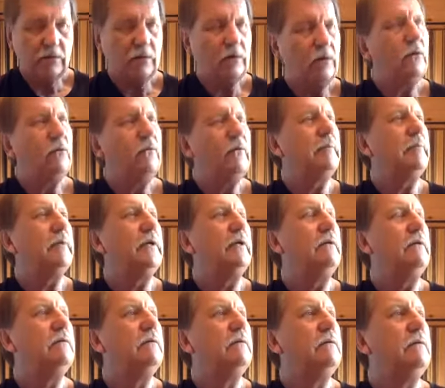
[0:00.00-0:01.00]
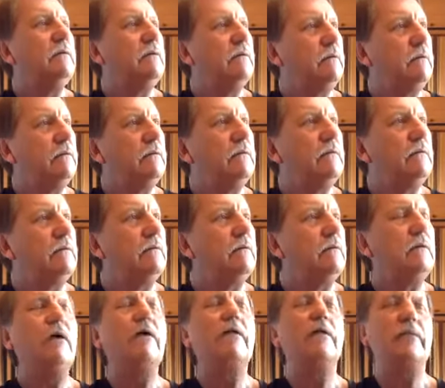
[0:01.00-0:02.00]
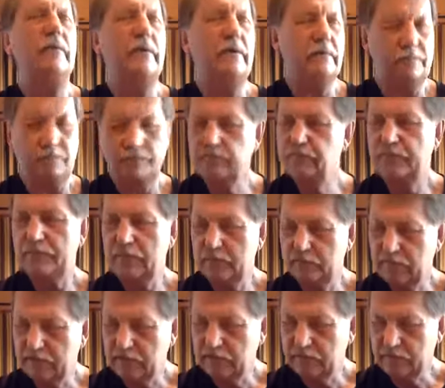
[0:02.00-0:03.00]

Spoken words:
Oh, wait a minute. Oh, there we go. Let me think